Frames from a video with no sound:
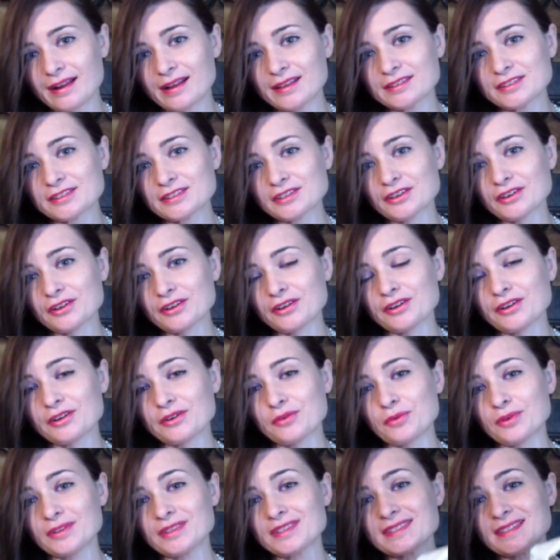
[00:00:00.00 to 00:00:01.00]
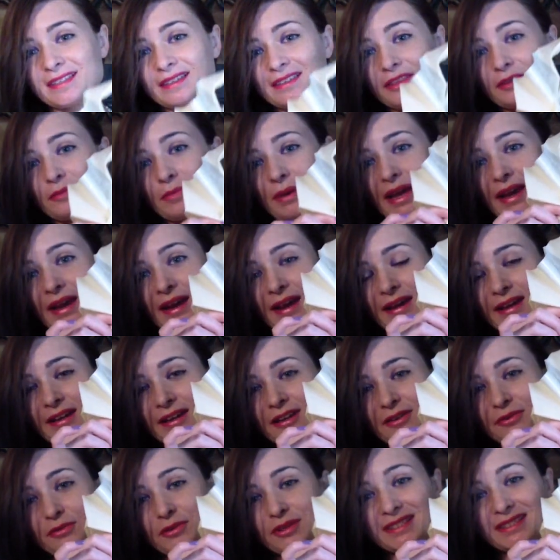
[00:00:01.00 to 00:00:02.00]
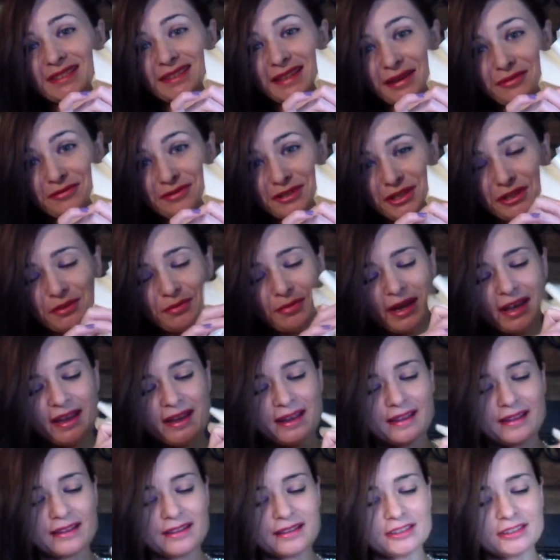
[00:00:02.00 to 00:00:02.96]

I saw what's in the bag, what's left in the bag.